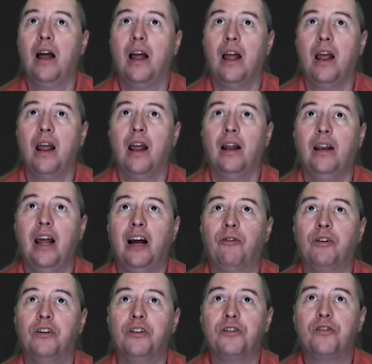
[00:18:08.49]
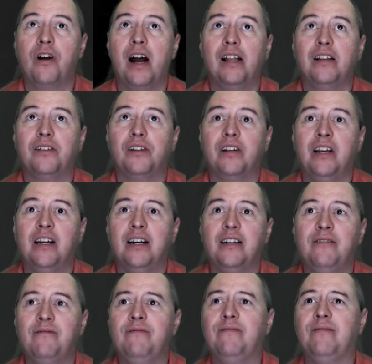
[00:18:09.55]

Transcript: and now we're going to try this again.